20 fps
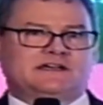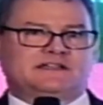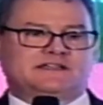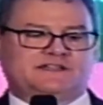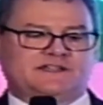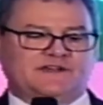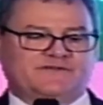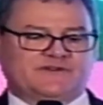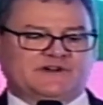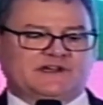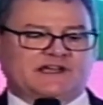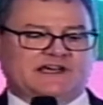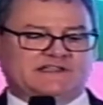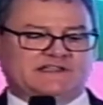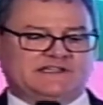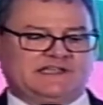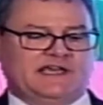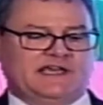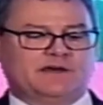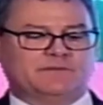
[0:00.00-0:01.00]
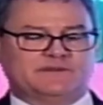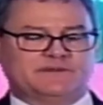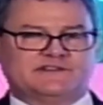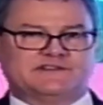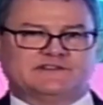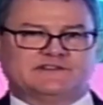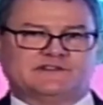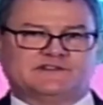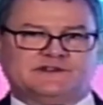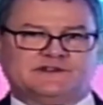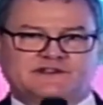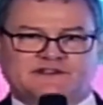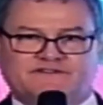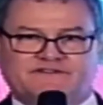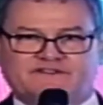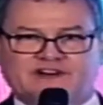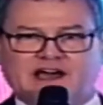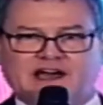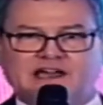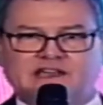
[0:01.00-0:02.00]
different attempts to
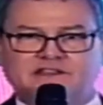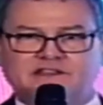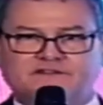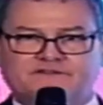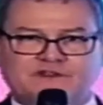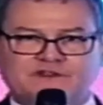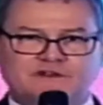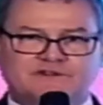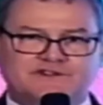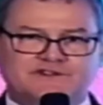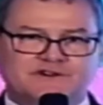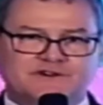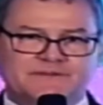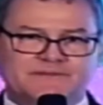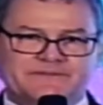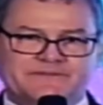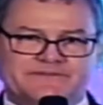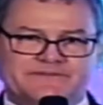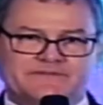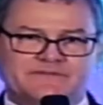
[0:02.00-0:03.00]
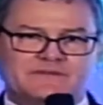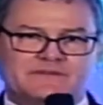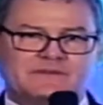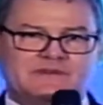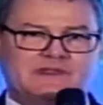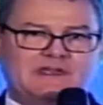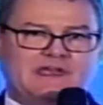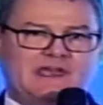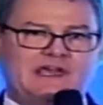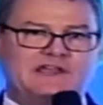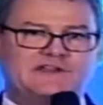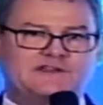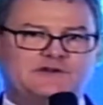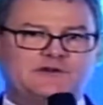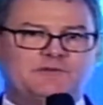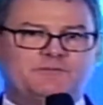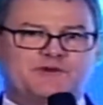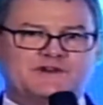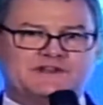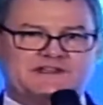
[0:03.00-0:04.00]
define the future and
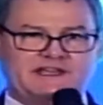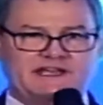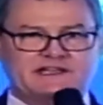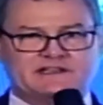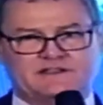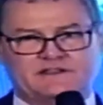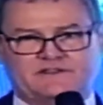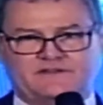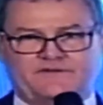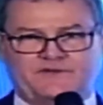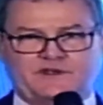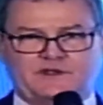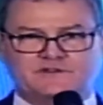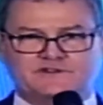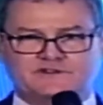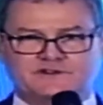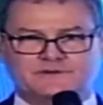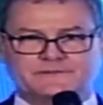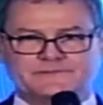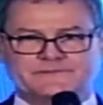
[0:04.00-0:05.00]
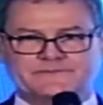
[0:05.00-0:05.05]
to predict the future.